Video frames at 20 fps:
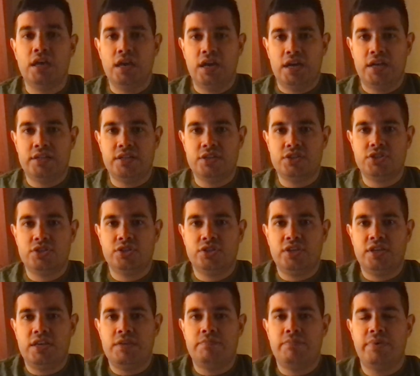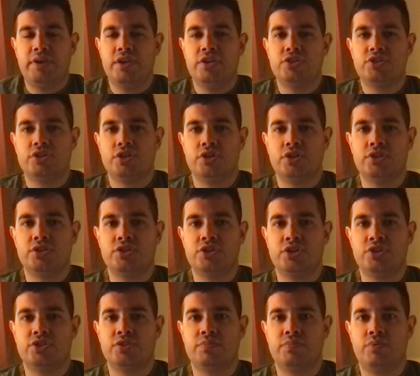Additionally, be sure to show
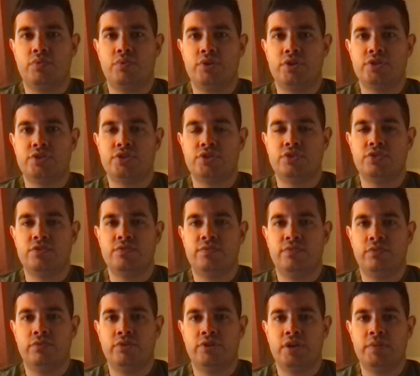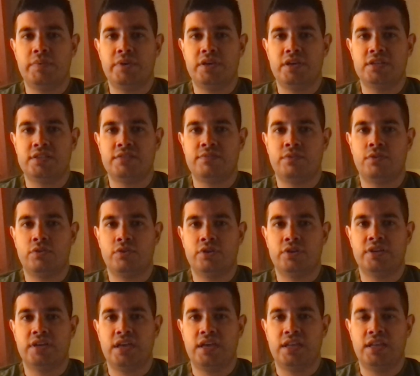your support to Florida because of
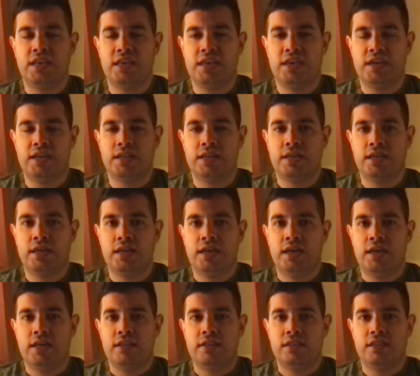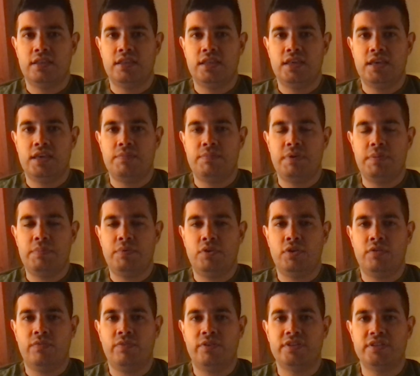Hurricane Ian the
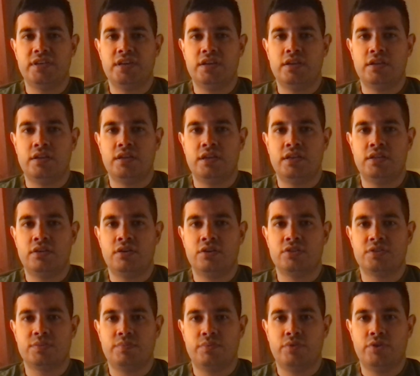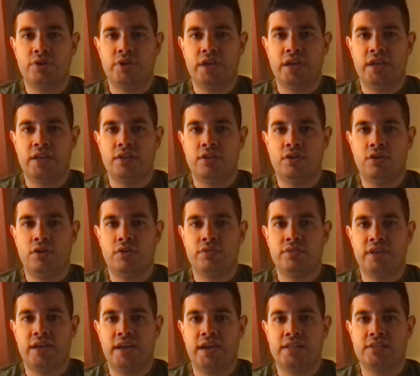people afflicted need our support and know
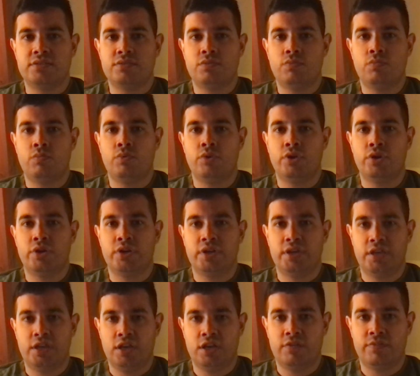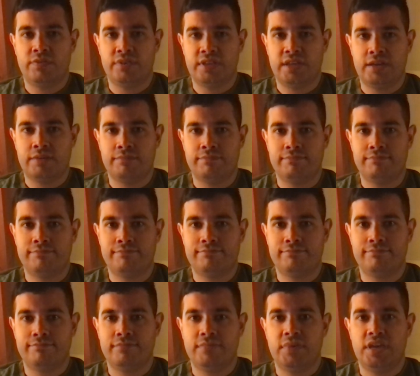that we're here for them,
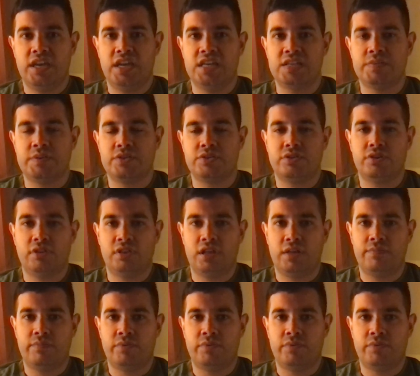especially their loved